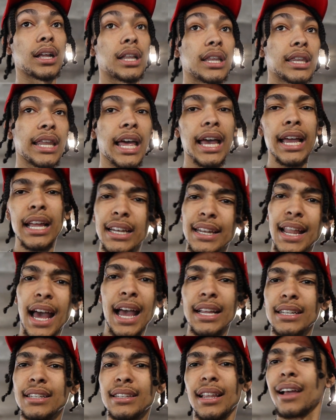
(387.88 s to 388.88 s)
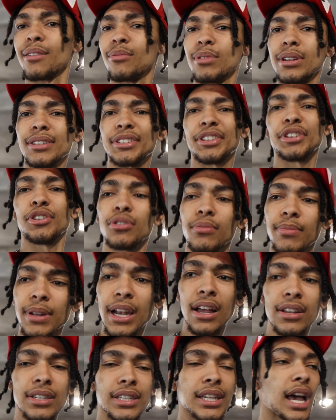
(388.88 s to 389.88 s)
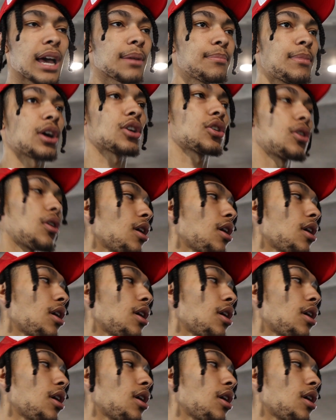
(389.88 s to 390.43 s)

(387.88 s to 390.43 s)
late nights, like when it's humid outside, my